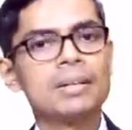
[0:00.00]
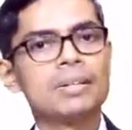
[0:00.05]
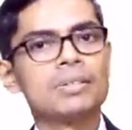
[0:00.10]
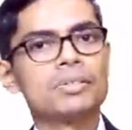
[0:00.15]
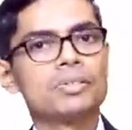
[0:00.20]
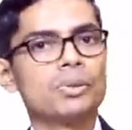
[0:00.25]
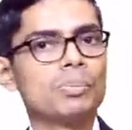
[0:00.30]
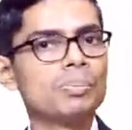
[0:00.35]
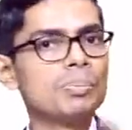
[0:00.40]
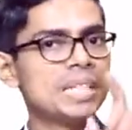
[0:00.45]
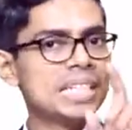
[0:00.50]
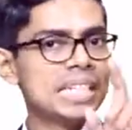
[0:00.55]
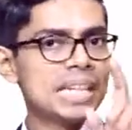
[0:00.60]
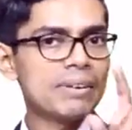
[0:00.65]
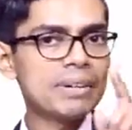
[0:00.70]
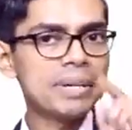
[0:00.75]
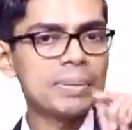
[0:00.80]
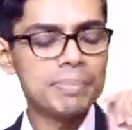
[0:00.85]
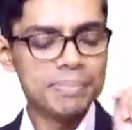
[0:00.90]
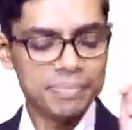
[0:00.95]
so
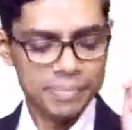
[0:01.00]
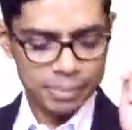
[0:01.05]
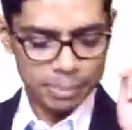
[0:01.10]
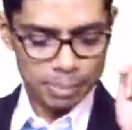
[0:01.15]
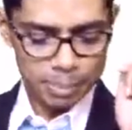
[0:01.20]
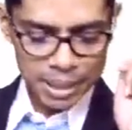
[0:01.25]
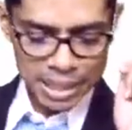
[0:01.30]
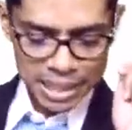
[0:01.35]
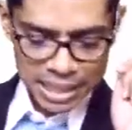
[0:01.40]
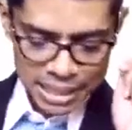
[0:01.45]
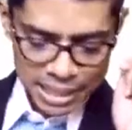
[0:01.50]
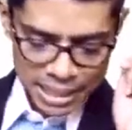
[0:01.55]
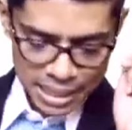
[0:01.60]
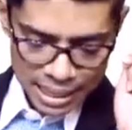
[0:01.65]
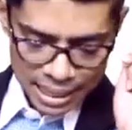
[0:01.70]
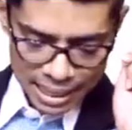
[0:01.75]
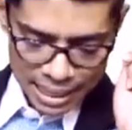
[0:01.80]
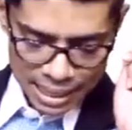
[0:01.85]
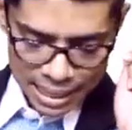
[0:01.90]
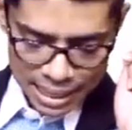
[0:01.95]
beta wave,
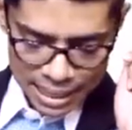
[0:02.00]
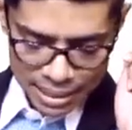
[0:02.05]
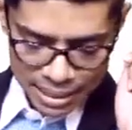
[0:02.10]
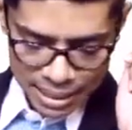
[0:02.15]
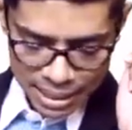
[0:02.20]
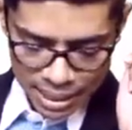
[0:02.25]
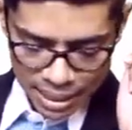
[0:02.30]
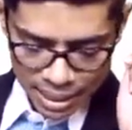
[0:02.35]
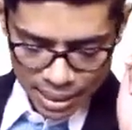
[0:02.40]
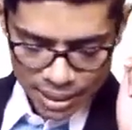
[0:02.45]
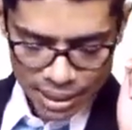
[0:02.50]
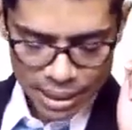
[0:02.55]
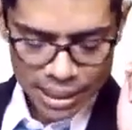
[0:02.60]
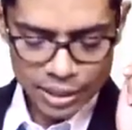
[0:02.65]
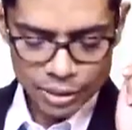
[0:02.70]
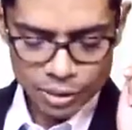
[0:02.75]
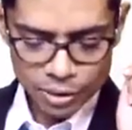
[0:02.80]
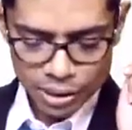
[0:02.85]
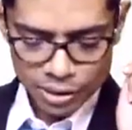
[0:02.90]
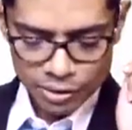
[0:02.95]
BAT,
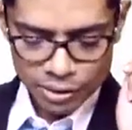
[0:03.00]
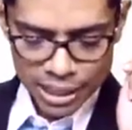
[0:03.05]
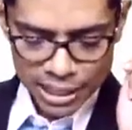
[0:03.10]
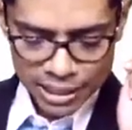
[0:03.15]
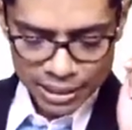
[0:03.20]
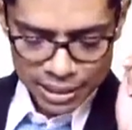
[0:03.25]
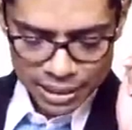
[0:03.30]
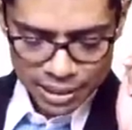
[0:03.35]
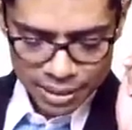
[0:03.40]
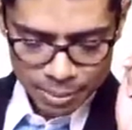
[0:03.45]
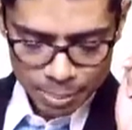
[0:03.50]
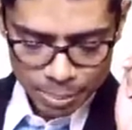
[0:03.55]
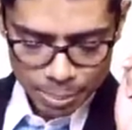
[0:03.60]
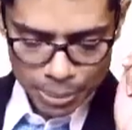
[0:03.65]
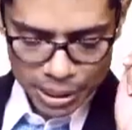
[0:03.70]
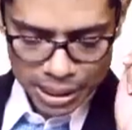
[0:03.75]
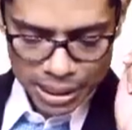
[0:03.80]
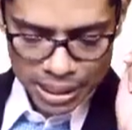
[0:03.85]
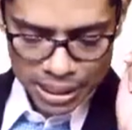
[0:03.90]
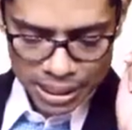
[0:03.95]
I told you like this,
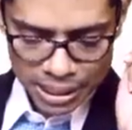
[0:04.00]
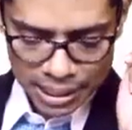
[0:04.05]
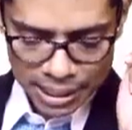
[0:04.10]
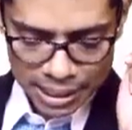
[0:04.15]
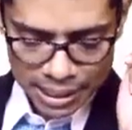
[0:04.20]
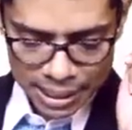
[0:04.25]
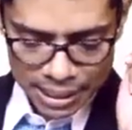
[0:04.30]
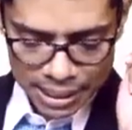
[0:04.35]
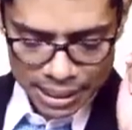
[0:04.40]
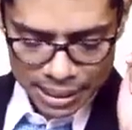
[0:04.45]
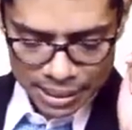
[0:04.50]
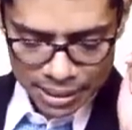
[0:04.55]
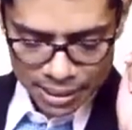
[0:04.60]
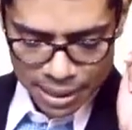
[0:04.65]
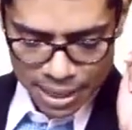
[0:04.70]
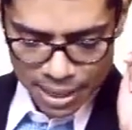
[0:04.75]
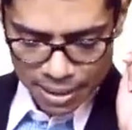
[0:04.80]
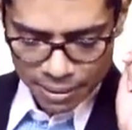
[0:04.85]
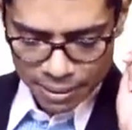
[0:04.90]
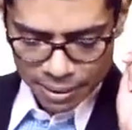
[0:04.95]

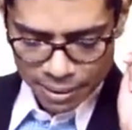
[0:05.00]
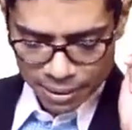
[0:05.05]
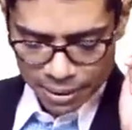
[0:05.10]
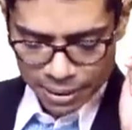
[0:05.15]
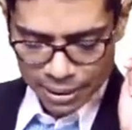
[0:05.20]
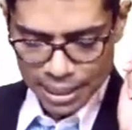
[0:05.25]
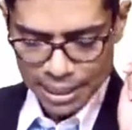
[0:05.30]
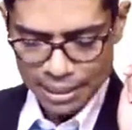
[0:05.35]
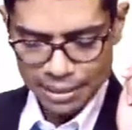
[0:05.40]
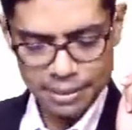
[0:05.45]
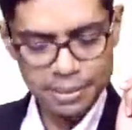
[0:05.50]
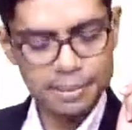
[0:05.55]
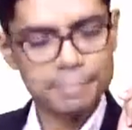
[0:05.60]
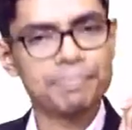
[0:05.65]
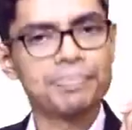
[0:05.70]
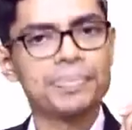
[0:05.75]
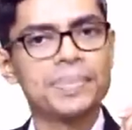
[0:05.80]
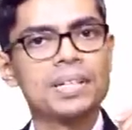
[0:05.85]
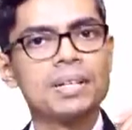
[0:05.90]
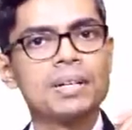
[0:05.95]
BAT dance.
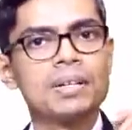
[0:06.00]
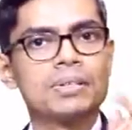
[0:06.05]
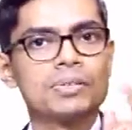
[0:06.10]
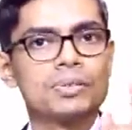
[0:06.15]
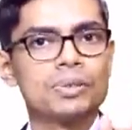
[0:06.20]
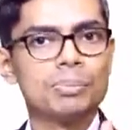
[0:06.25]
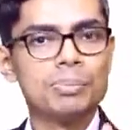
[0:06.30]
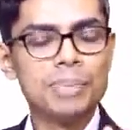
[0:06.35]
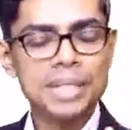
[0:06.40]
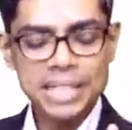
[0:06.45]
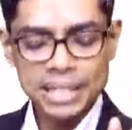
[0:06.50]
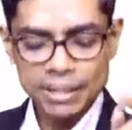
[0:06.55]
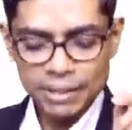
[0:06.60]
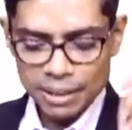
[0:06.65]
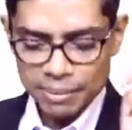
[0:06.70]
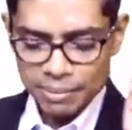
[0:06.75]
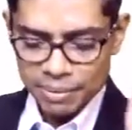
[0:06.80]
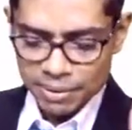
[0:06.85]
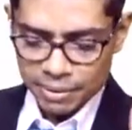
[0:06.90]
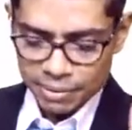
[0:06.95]
So beta
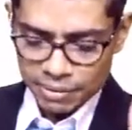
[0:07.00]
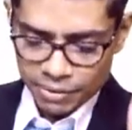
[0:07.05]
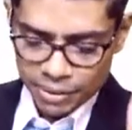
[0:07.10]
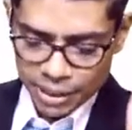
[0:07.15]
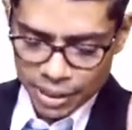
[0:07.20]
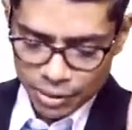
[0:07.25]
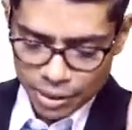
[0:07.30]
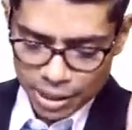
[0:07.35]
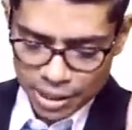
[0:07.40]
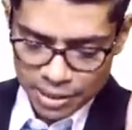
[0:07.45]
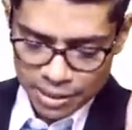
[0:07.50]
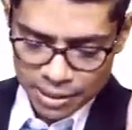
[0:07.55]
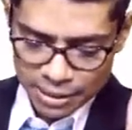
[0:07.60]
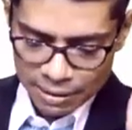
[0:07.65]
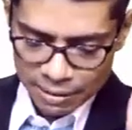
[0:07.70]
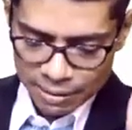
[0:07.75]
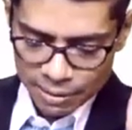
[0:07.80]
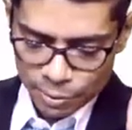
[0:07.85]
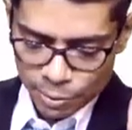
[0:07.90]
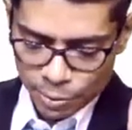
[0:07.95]
wave
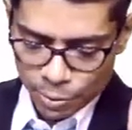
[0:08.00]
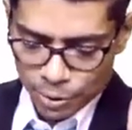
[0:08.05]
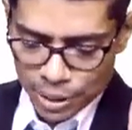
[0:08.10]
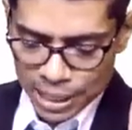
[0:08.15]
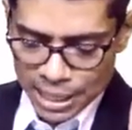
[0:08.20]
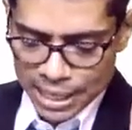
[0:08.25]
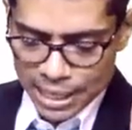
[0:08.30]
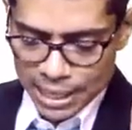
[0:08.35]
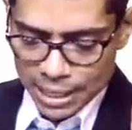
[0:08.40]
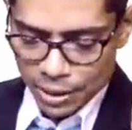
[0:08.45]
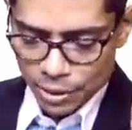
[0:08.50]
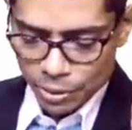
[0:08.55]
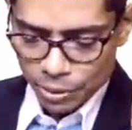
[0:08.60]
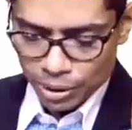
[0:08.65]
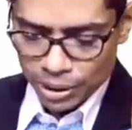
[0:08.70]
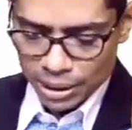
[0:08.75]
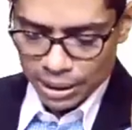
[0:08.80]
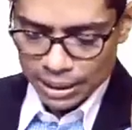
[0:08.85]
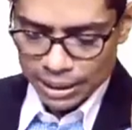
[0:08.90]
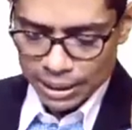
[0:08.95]
frequency 14
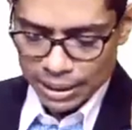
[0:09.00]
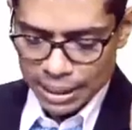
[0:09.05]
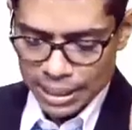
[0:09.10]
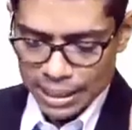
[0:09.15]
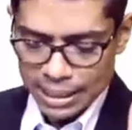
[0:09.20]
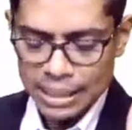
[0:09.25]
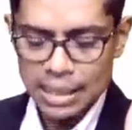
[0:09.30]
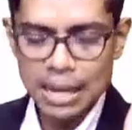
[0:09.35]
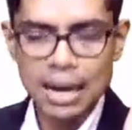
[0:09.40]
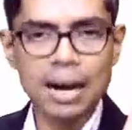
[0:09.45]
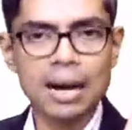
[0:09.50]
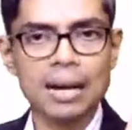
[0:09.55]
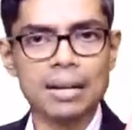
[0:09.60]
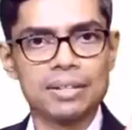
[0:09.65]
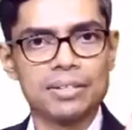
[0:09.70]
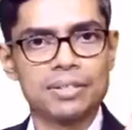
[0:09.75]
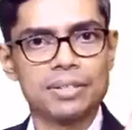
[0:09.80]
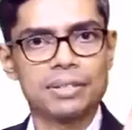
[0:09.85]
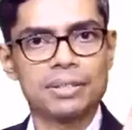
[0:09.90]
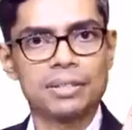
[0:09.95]
to 13
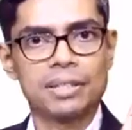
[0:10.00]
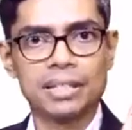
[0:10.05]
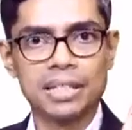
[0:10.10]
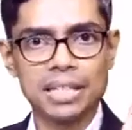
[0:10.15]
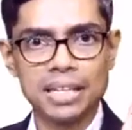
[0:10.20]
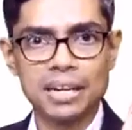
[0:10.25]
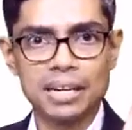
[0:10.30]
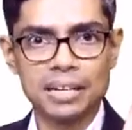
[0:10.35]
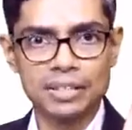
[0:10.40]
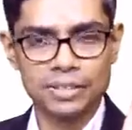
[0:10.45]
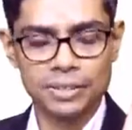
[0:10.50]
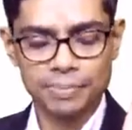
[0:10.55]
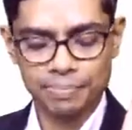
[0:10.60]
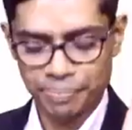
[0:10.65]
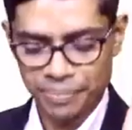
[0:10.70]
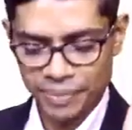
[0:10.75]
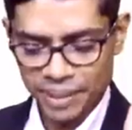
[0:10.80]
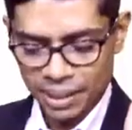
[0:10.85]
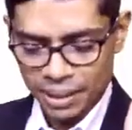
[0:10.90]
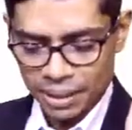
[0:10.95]
hertz, 30 hertz.
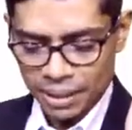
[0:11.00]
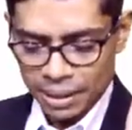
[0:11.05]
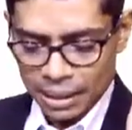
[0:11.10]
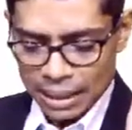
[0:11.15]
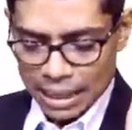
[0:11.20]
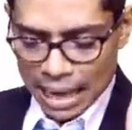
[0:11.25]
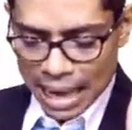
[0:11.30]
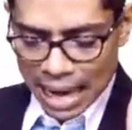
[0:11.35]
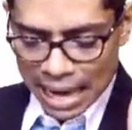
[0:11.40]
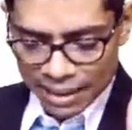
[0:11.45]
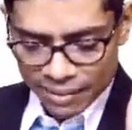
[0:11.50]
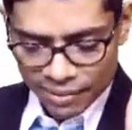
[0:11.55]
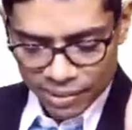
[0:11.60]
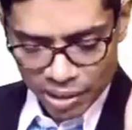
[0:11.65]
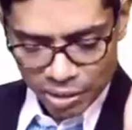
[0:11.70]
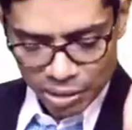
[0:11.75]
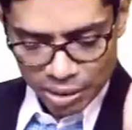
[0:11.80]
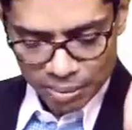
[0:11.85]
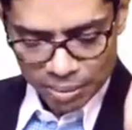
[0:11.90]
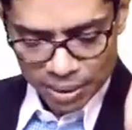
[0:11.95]

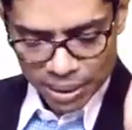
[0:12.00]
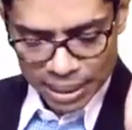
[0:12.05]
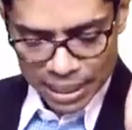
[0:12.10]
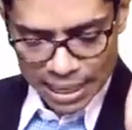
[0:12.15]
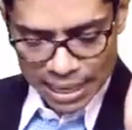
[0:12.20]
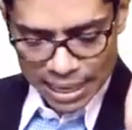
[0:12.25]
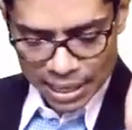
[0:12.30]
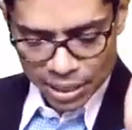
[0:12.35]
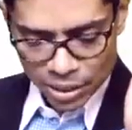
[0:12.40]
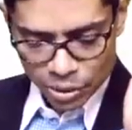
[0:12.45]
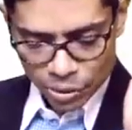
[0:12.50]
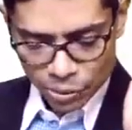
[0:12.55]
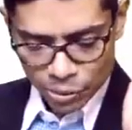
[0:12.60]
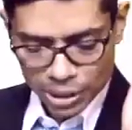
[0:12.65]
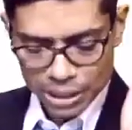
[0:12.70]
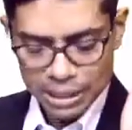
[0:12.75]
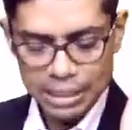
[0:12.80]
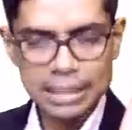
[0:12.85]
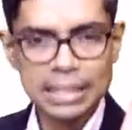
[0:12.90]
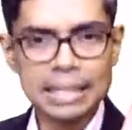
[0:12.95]
Alpha wave 8 to
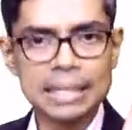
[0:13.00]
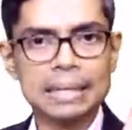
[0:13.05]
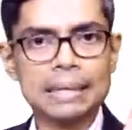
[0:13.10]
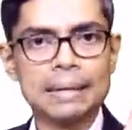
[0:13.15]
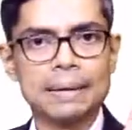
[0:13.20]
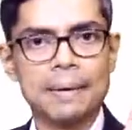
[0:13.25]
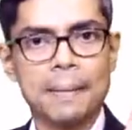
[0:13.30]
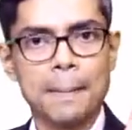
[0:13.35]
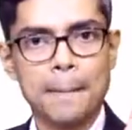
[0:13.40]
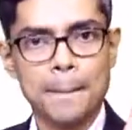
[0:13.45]
13,